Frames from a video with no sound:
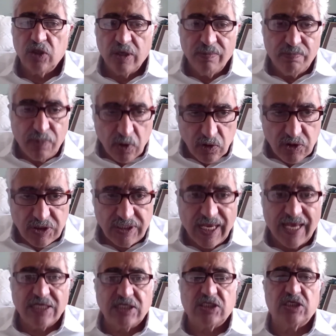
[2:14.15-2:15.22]
to impose
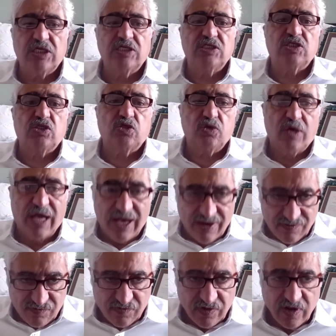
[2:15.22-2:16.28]
sanctions, to
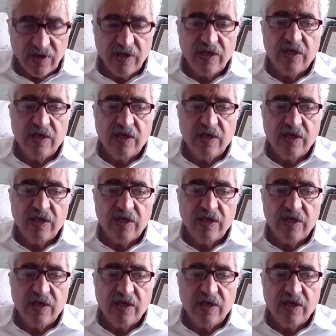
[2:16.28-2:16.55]
have